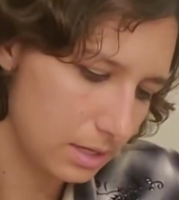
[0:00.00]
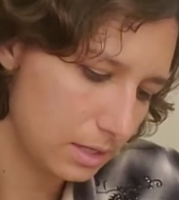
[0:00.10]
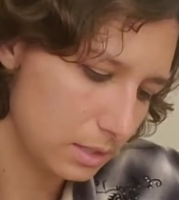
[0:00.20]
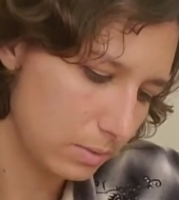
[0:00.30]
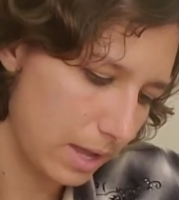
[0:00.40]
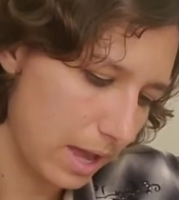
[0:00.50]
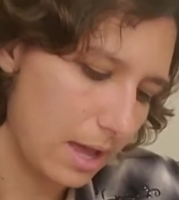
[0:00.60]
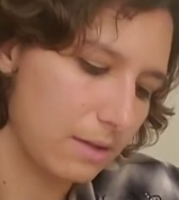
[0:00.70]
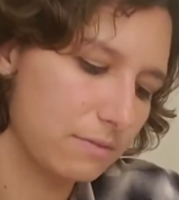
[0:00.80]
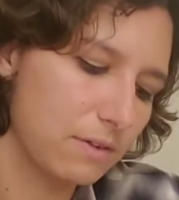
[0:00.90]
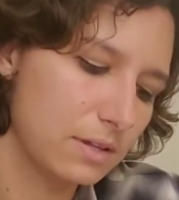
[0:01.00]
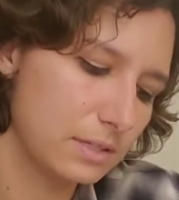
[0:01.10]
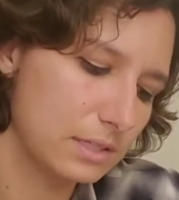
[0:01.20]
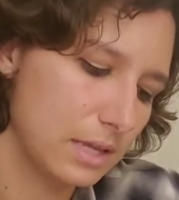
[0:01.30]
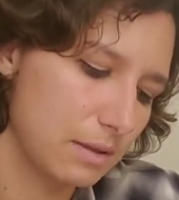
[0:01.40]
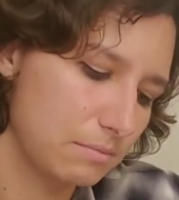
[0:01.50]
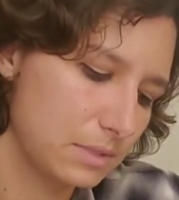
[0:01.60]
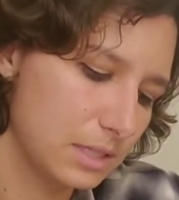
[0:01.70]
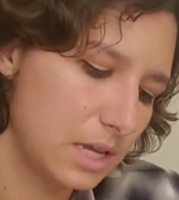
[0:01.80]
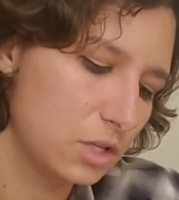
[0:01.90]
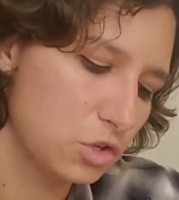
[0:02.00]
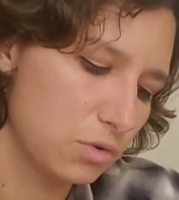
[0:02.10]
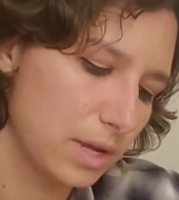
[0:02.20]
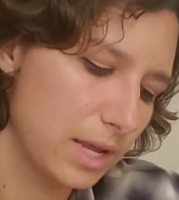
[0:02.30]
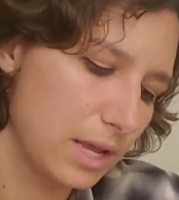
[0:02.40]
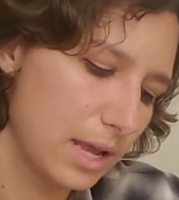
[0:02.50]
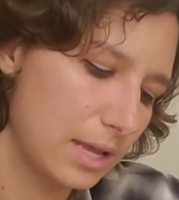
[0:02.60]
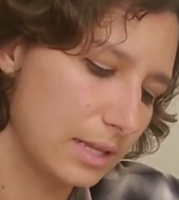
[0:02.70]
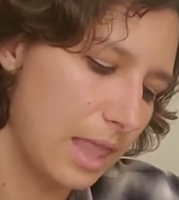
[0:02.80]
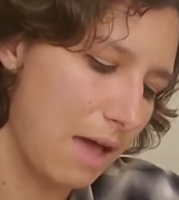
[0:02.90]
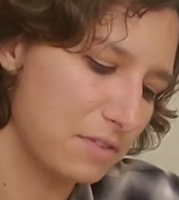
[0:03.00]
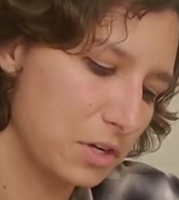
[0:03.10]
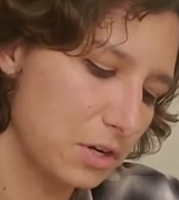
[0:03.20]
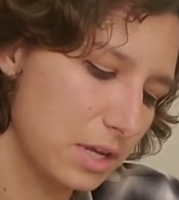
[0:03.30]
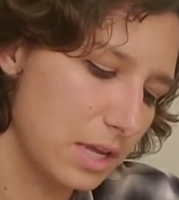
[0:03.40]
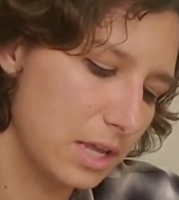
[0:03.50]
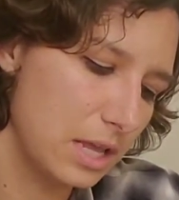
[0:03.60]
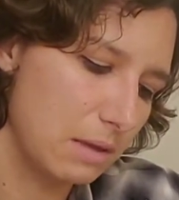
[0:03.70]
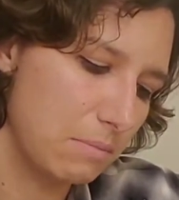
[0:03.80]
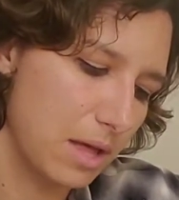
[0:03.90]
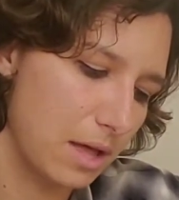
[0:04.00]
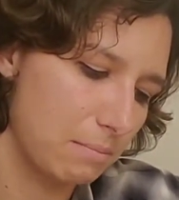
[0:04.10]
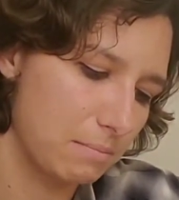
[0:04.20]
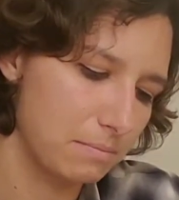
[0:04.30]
so we have some tea tree and lavender healing balm.